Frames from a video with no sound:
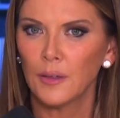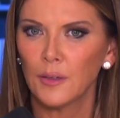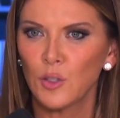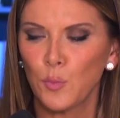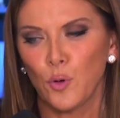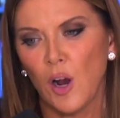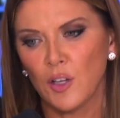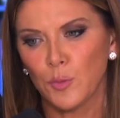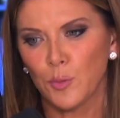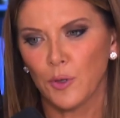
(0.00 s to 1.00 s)
to
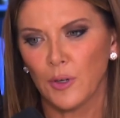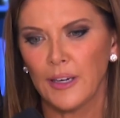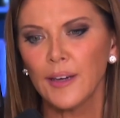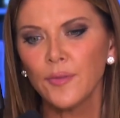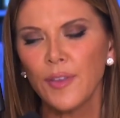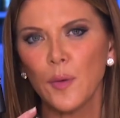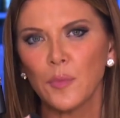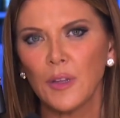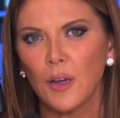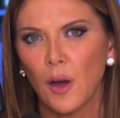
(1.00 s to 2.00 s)
prosper. Give them
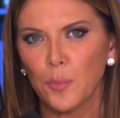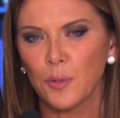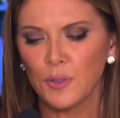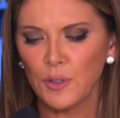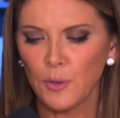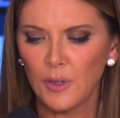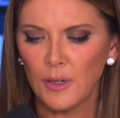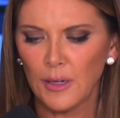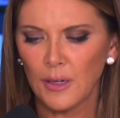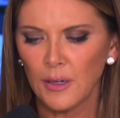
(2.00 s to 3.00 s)
the
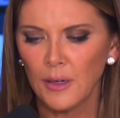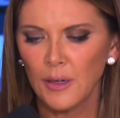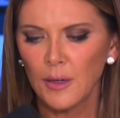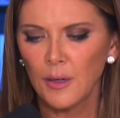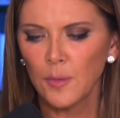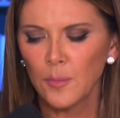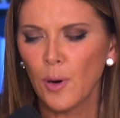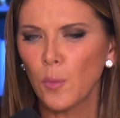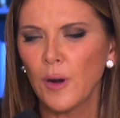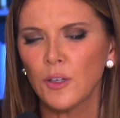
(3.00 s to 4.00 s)
opportunity.
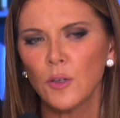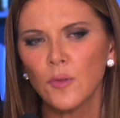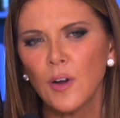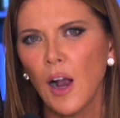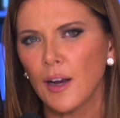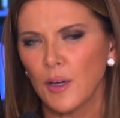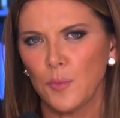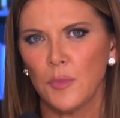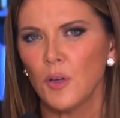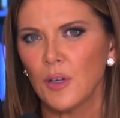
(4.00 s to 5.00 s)
But when you've got
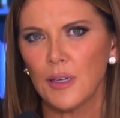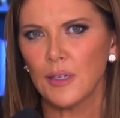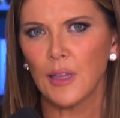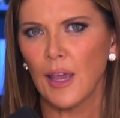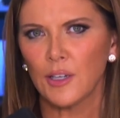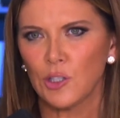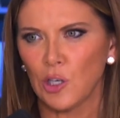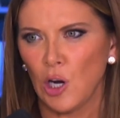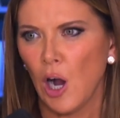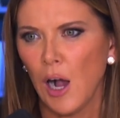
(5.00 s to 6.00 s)
communities like
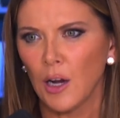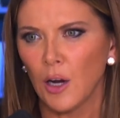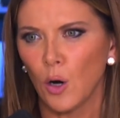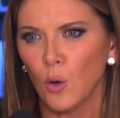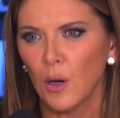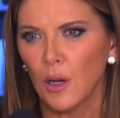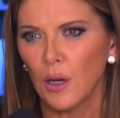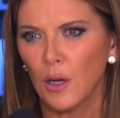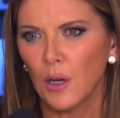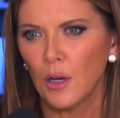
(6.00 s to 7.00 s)
Chicago,
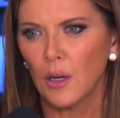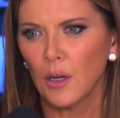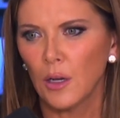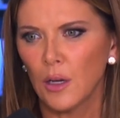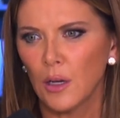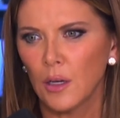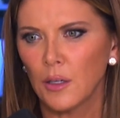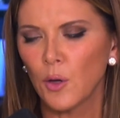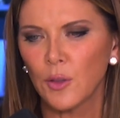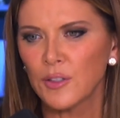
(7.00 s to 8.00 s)

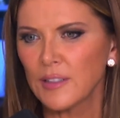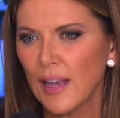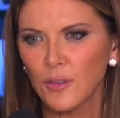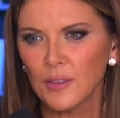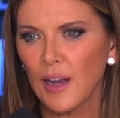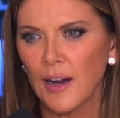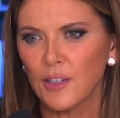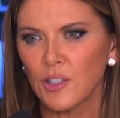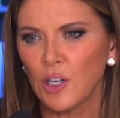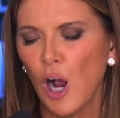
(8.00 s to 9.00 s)
you go to the south side
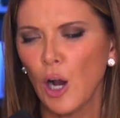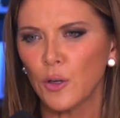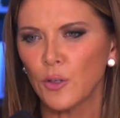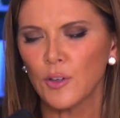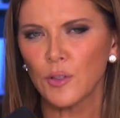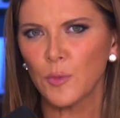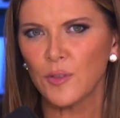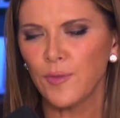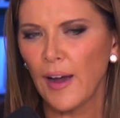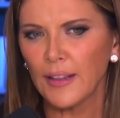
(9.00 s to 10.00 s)
of Chicago and you get so much
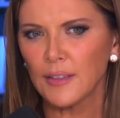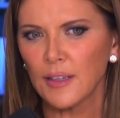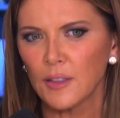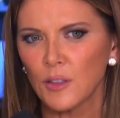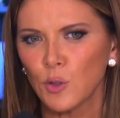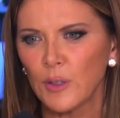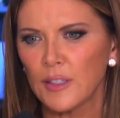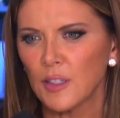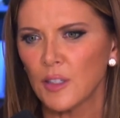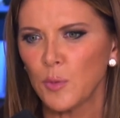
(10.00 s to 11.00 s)
violence on the
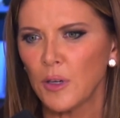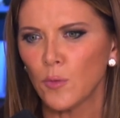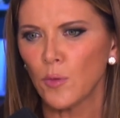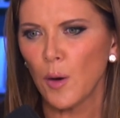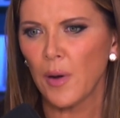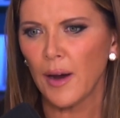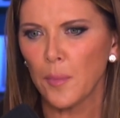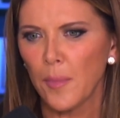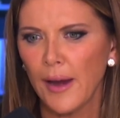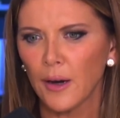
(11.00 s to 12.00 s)
streets, and it's being run by a
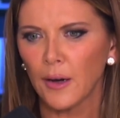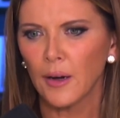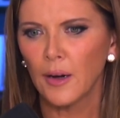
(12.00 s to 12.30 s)
mayor